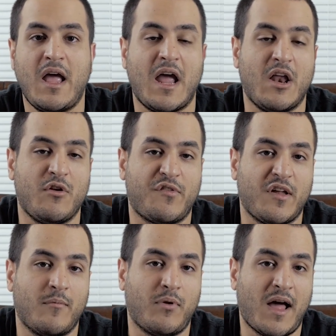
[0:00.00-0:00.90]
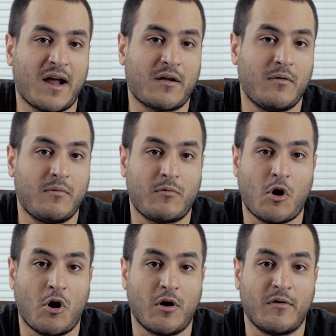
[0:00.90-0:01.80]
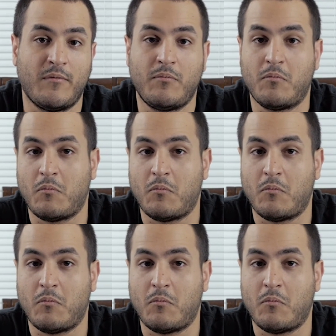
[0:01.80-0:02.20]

and you see a black card